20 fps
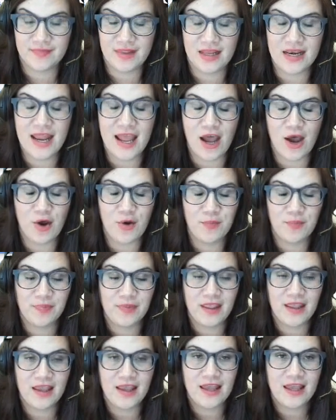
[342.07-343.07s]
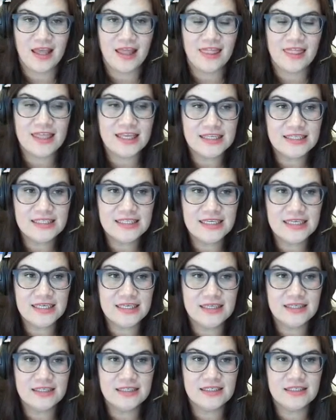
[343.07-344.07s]
Now, this
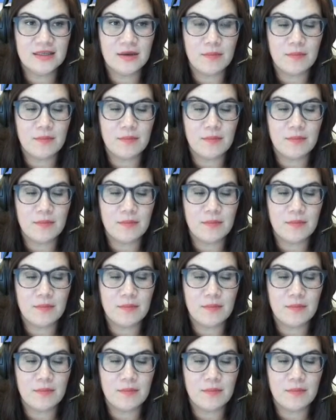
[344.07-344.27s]
is